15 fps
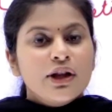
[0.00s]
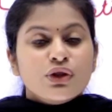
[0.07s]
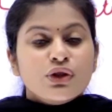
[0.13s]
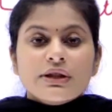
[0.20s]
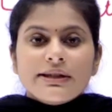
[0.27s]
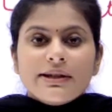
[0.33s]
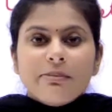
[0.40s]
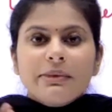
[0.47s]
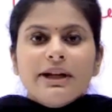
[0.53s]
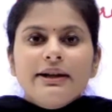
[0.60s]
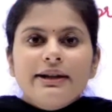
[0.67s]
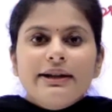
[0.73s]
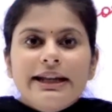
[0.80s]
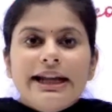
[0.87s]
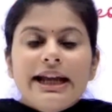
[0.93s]
So
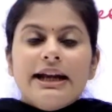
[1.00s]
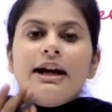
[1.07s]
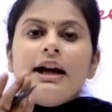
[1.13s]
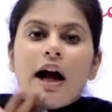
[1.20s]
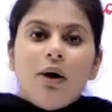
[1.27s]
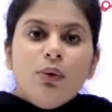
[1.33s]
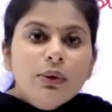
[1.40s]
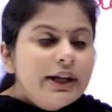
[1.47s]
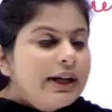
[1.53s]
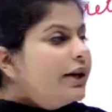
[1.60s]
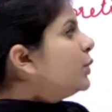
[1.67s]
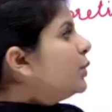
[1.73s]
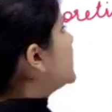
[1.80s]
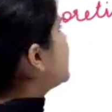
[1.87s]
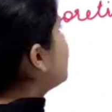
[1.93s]
similarly, an
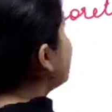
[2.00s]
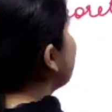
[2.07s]
accountant who's